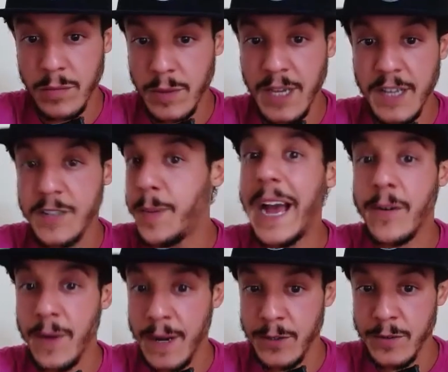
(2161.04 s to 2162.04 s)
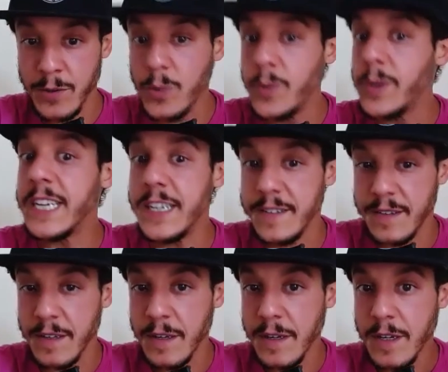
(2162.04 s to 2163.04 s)
his background, who he
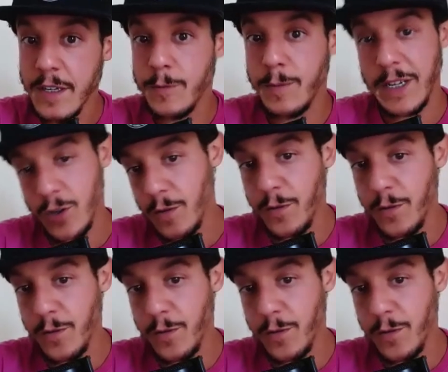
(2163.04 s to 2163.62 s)
is, special